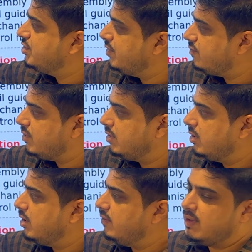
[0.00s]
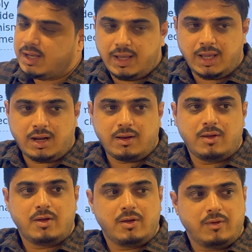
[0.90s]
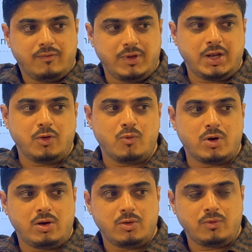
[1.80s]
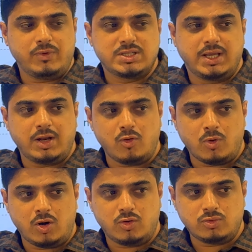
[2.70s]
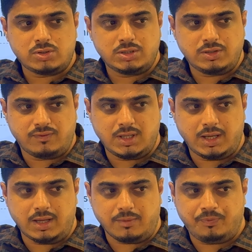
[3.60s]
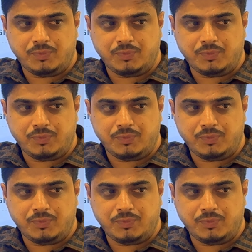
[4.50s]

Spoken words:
shift the gear where you want to, which gear you want to shift the gear.